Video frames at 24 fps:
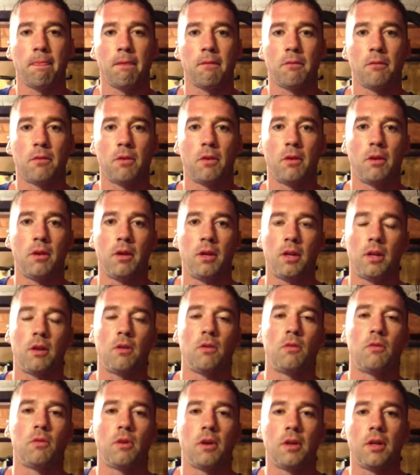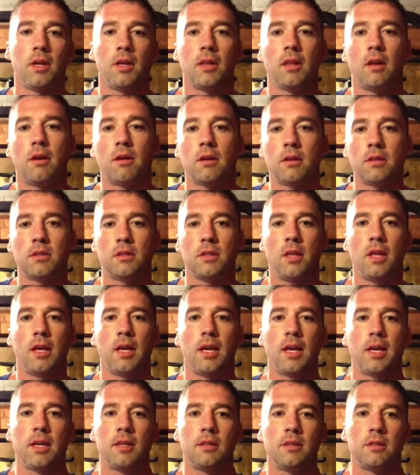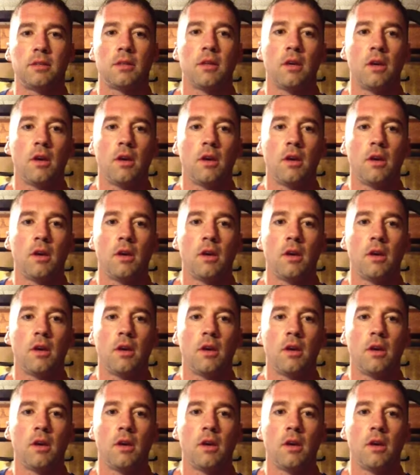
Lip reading: really large legs,